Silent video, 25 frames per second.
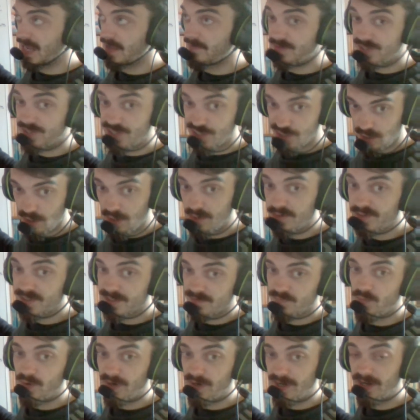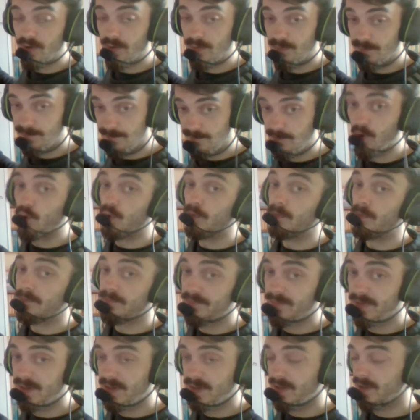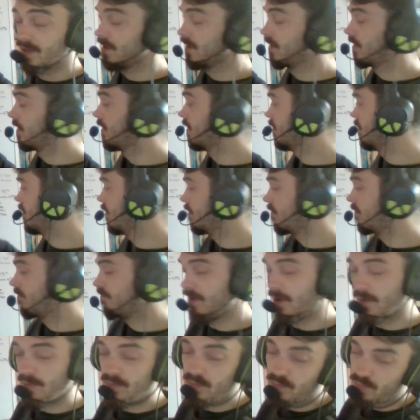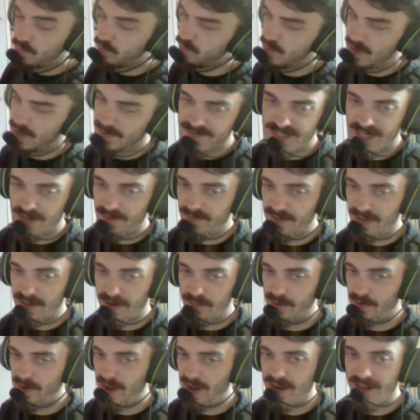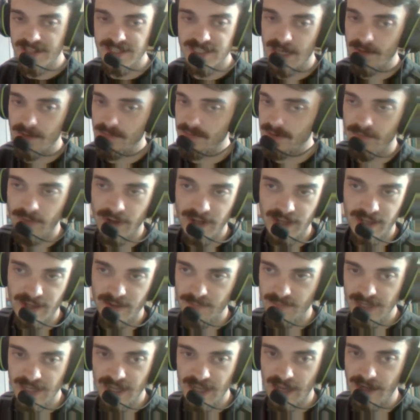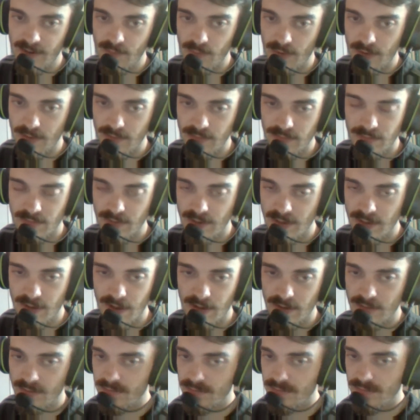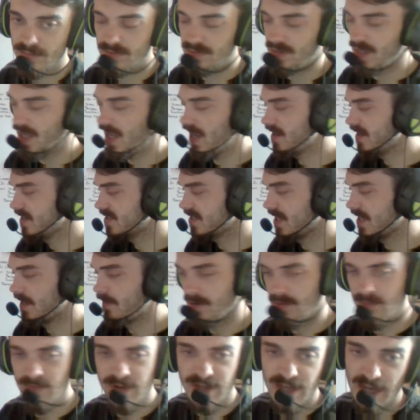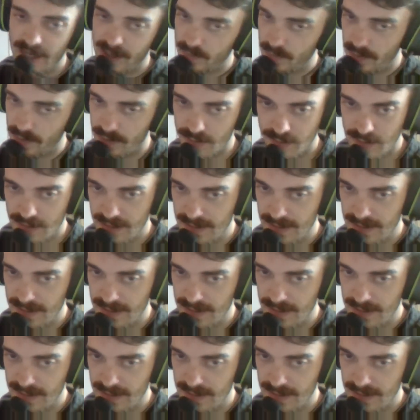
have a chance of winning on form. But we've seen the NRL, any team can beat anyone. You know, any team can beat anyone.